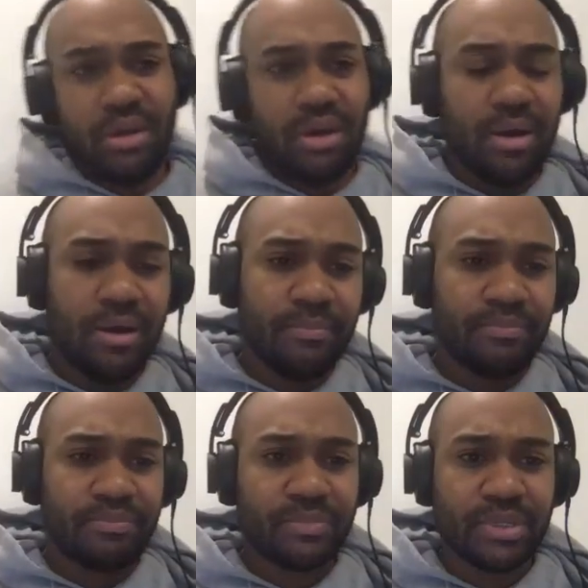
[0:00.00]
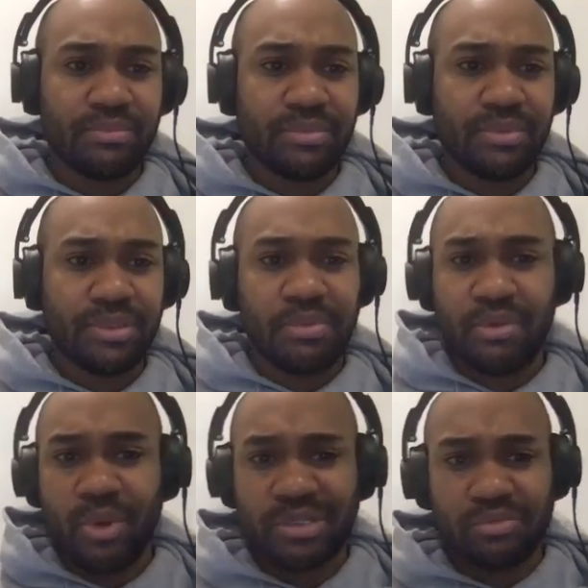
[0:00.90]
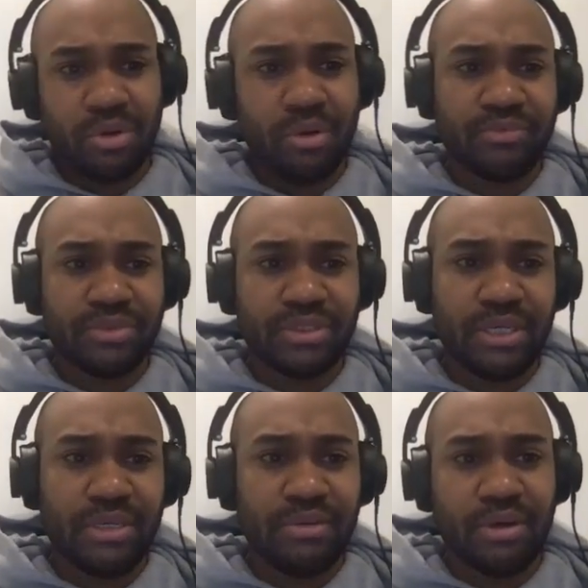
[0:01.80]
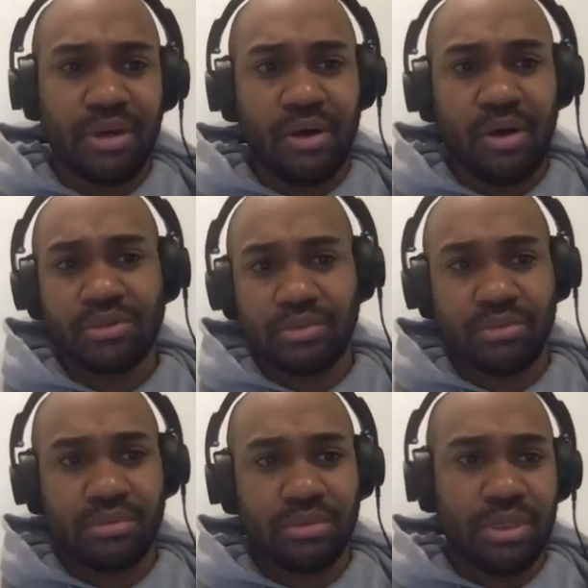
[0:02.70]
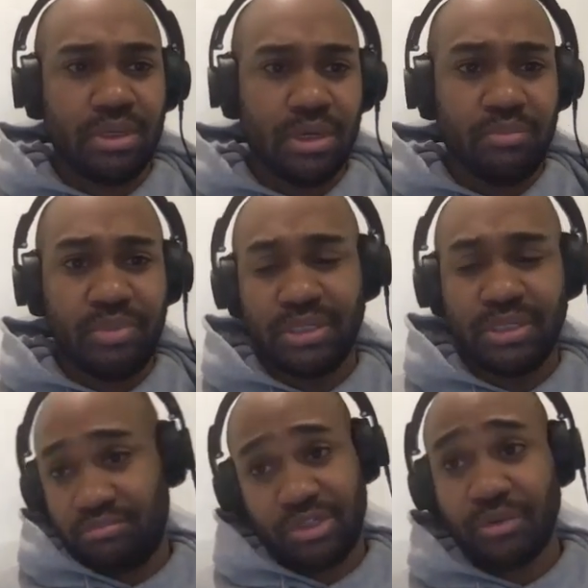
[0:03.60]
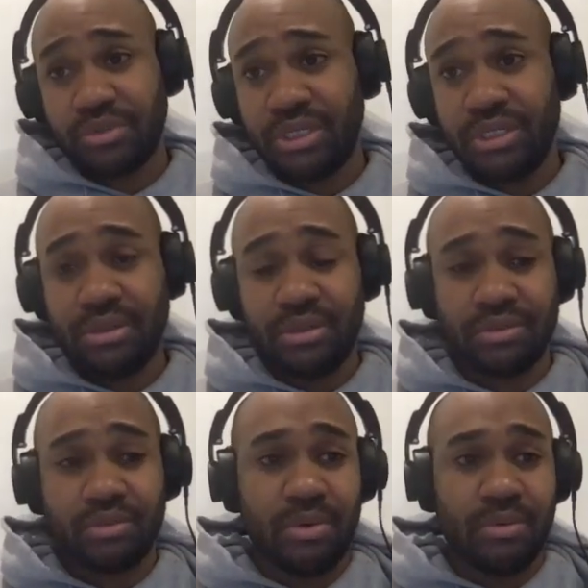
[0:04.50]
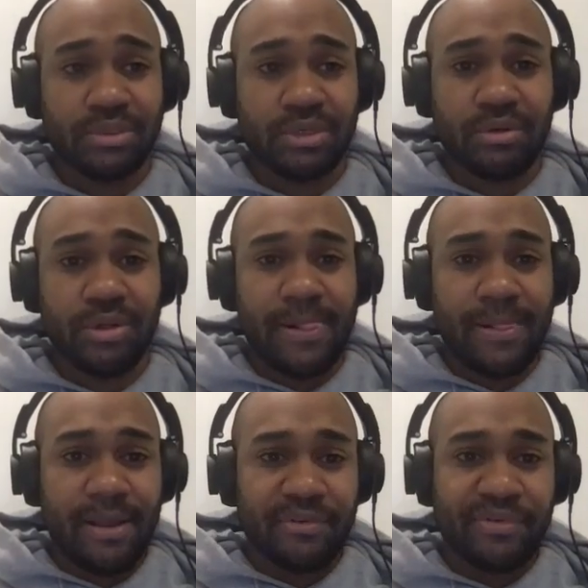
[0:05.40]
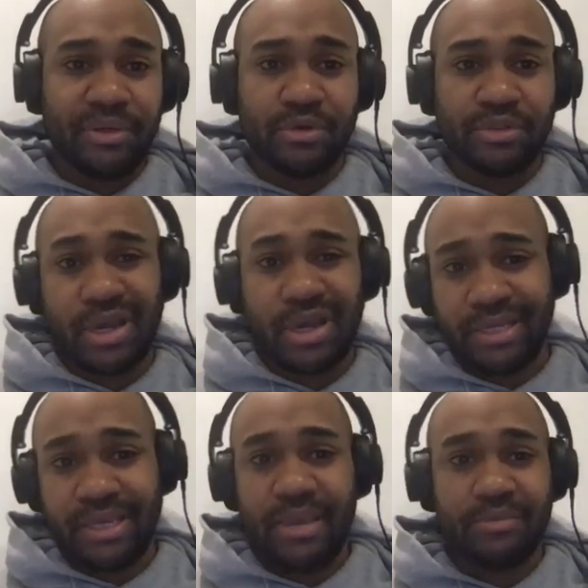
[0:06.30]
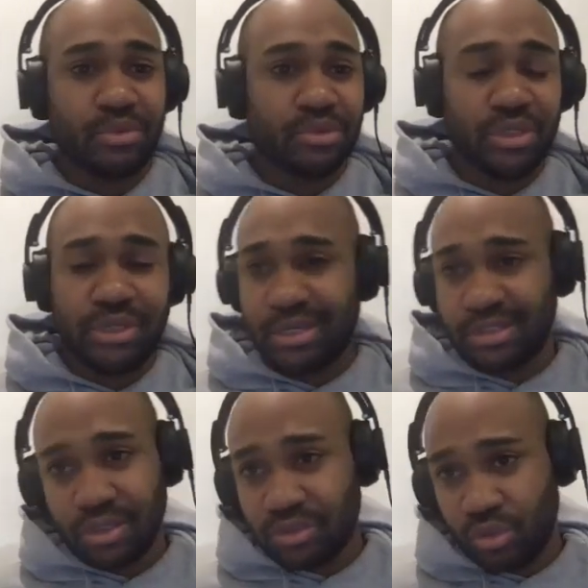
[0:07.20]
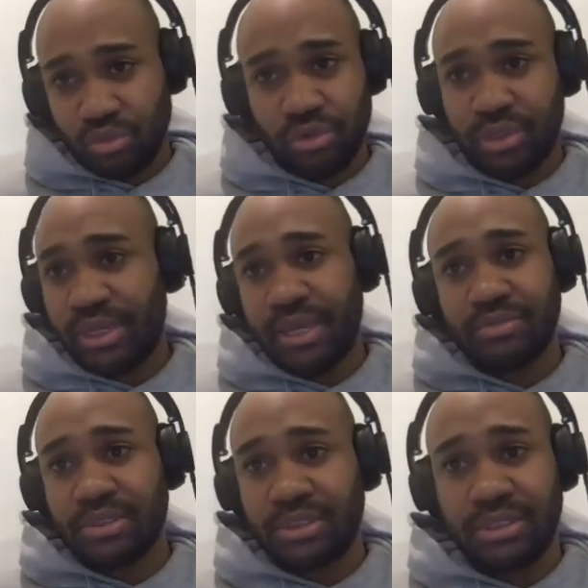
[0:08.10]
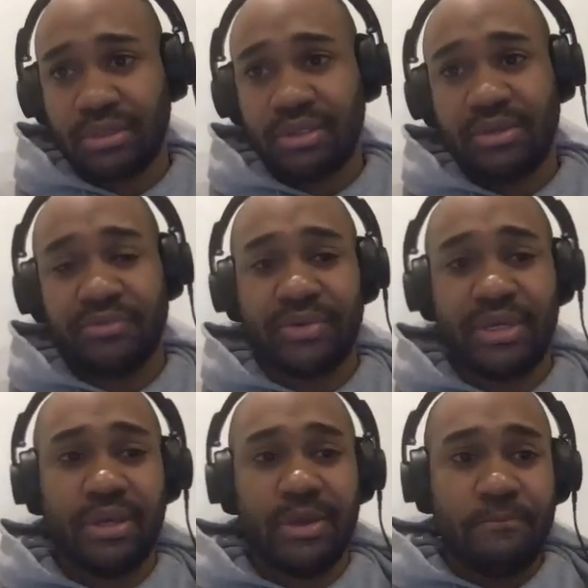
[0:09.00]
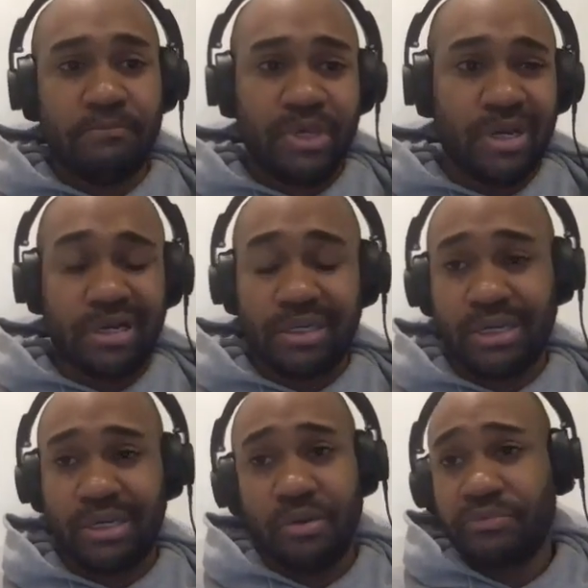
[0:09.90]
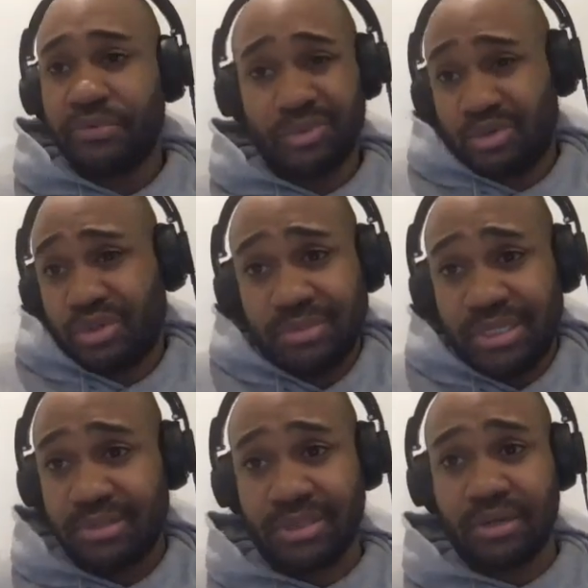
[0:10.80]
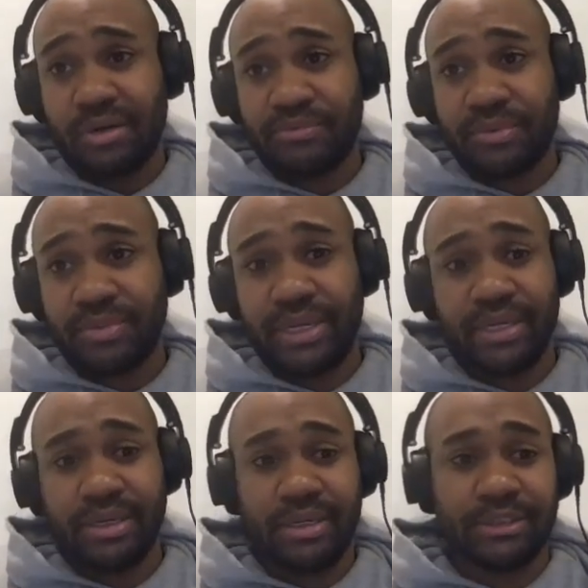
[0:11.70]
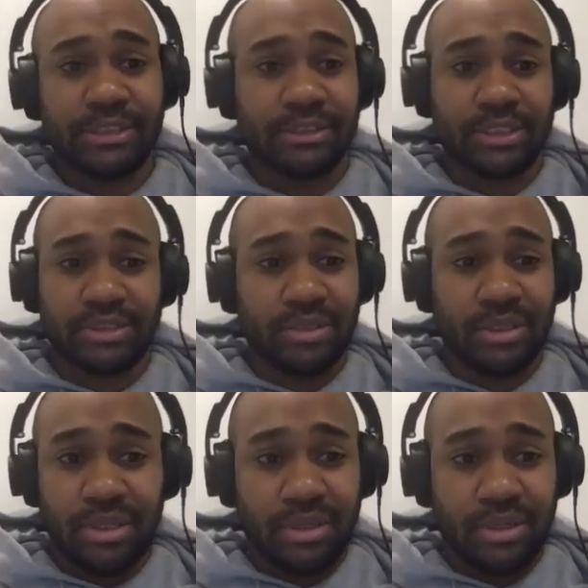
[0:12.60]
They beat West Brom, obviously. Arsenal beat Chelsea as well. So I think those kind of games, once you get a sort of run of games under your feet, you kind of kick on from, or some teams kick on from there, and just